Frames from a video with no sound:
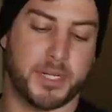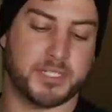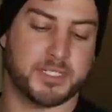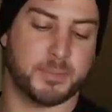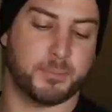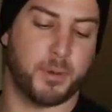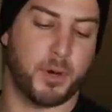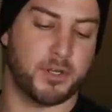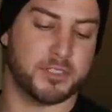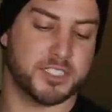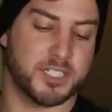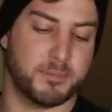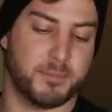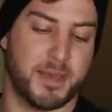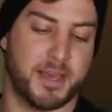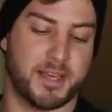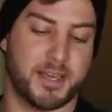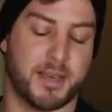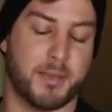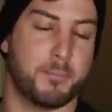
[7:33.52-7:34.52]
it's supposed to
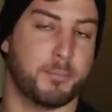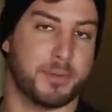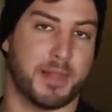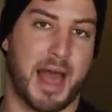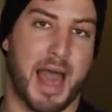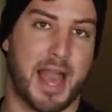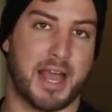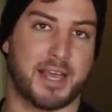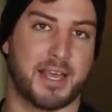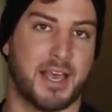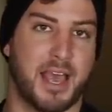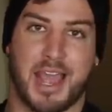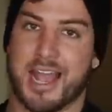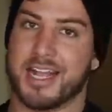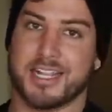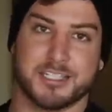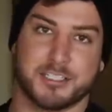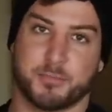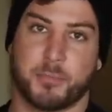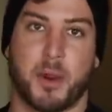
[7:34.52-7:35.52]
make it black
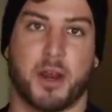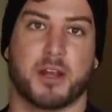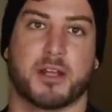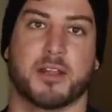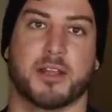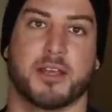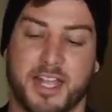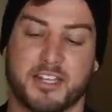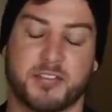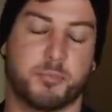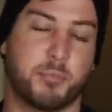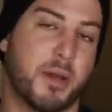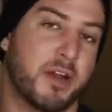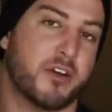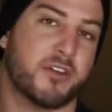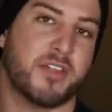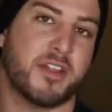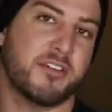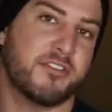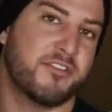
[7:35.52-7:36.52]
and sparkly. It's
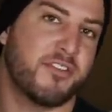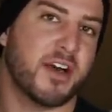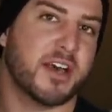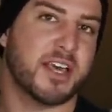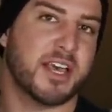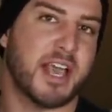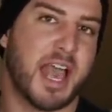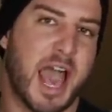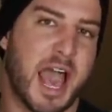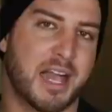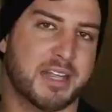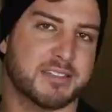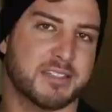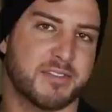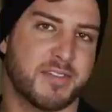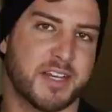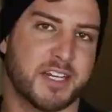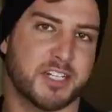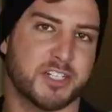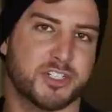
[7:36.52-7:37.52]
better than fucking
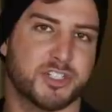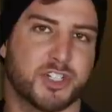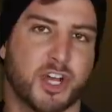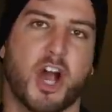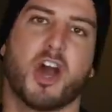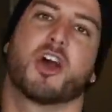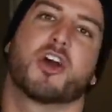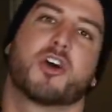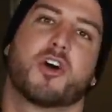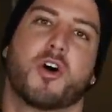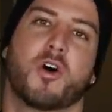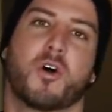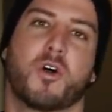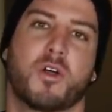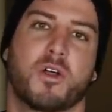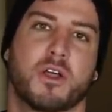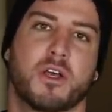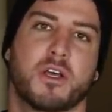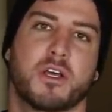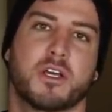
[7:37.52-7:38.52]
activated
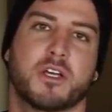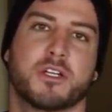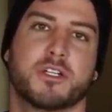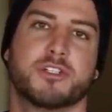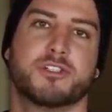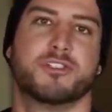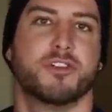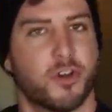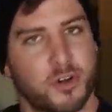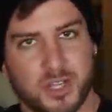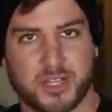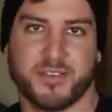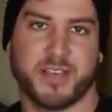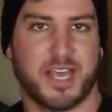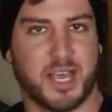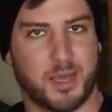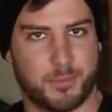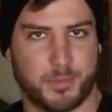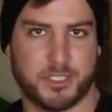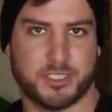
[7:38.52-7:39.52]
charcoal don't even
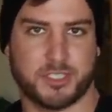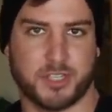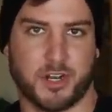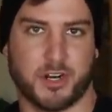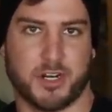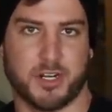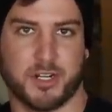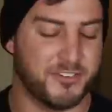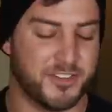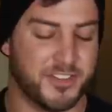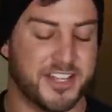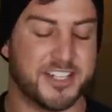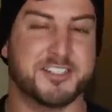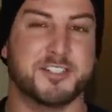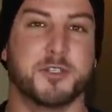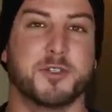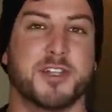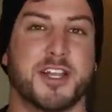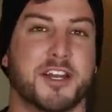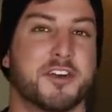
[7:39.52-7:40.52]
get me started. For this,
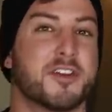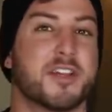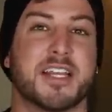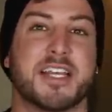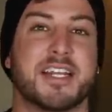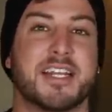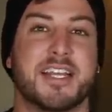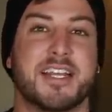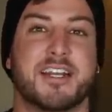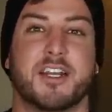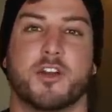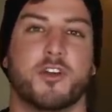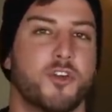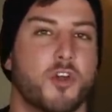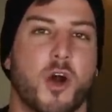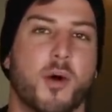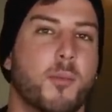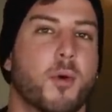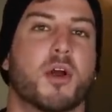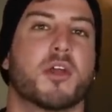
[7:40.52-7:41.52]
you literally need
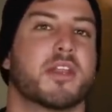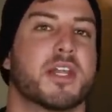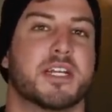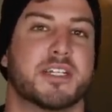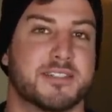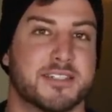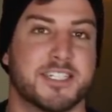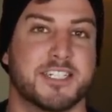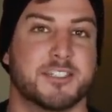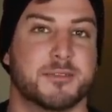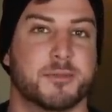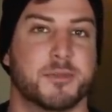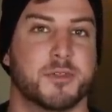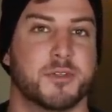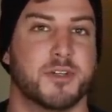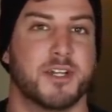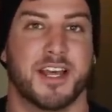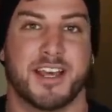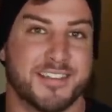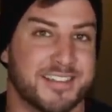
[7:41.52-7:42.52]
no more than a
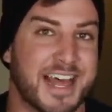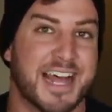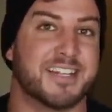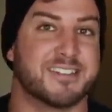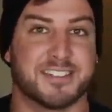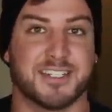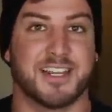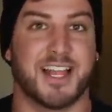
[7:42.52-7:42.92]
teaspoon, and that's a